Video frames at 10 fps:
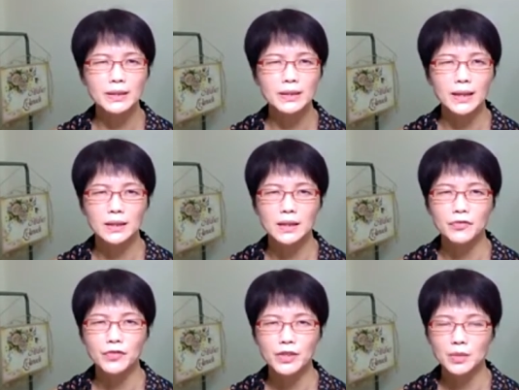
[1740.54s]
mistakes in the
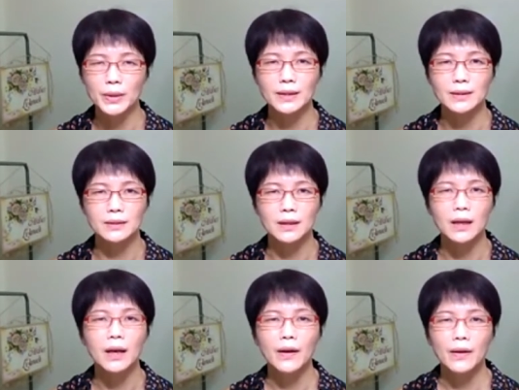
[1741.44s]
first place.
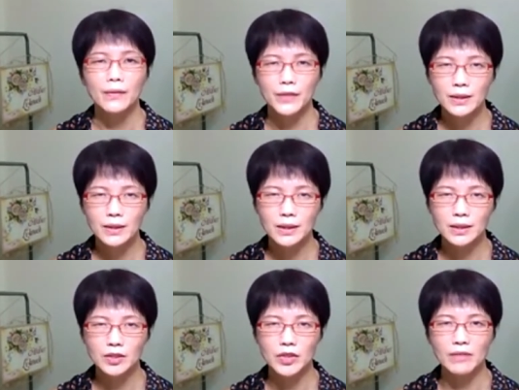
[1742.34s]
This is
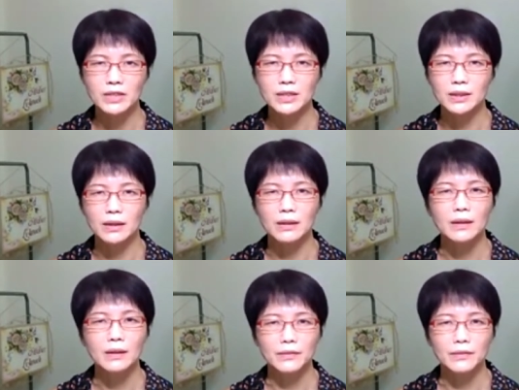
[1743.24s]
a travesty.
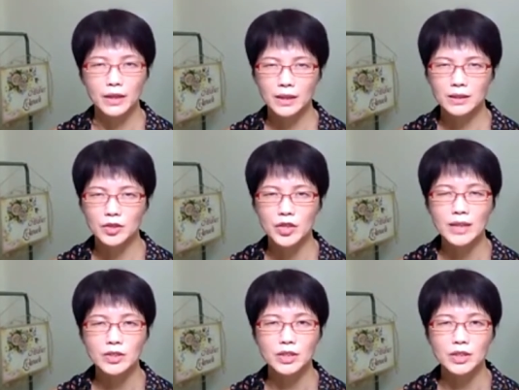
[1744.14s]
It is a
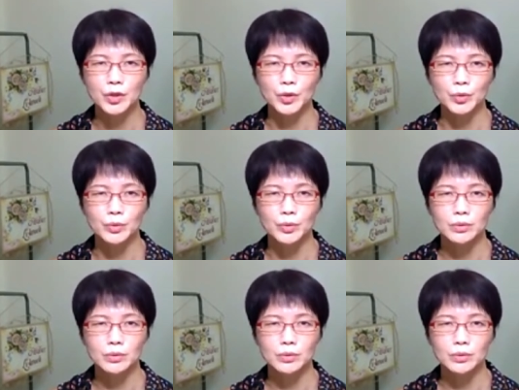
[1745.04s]
tragedy too.